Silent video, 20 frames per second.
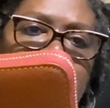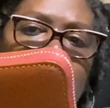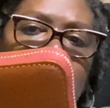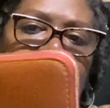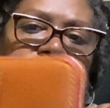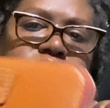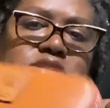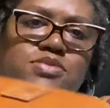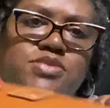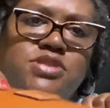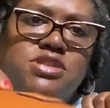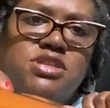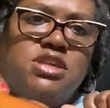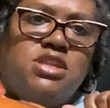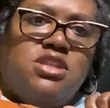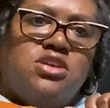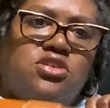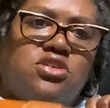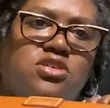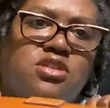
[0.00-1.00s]
has a
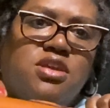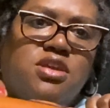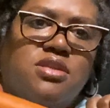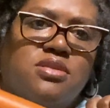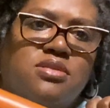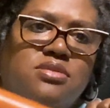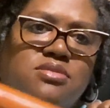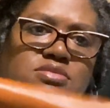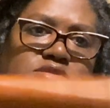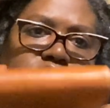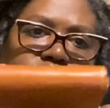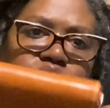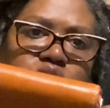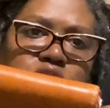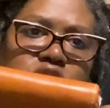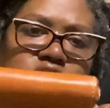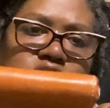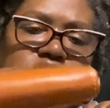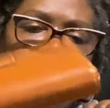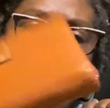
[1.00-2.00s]
patina on it to
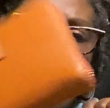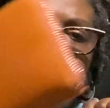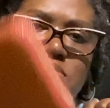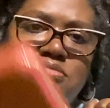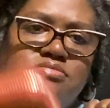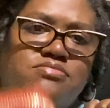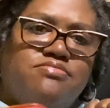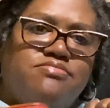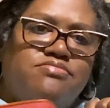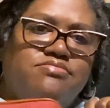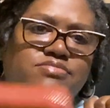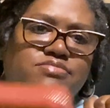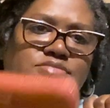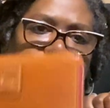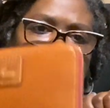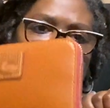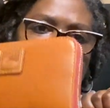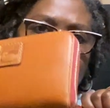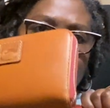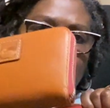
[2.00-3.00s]
where it's
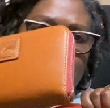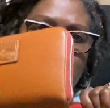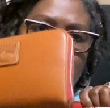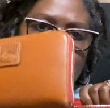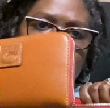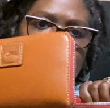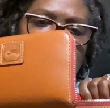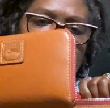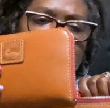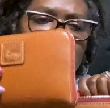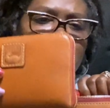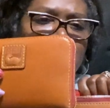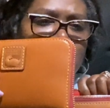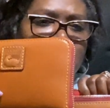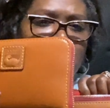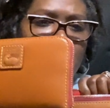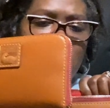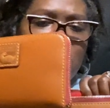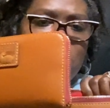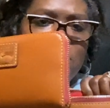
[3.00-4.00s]
getting a little
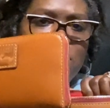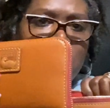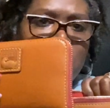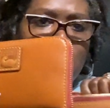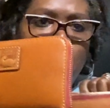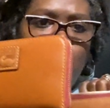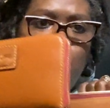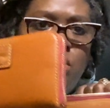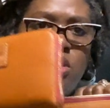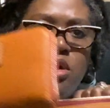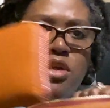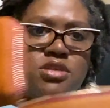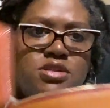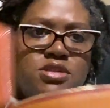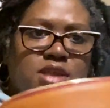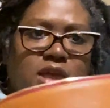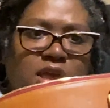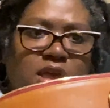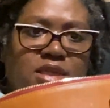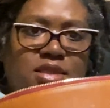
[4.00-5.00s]
darker than it was.
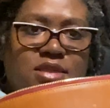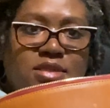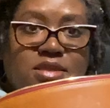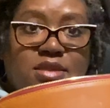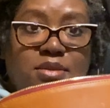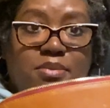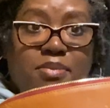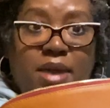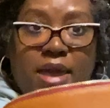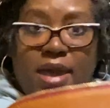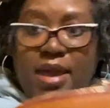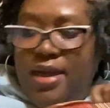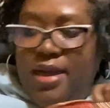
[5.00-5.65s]
And the bag.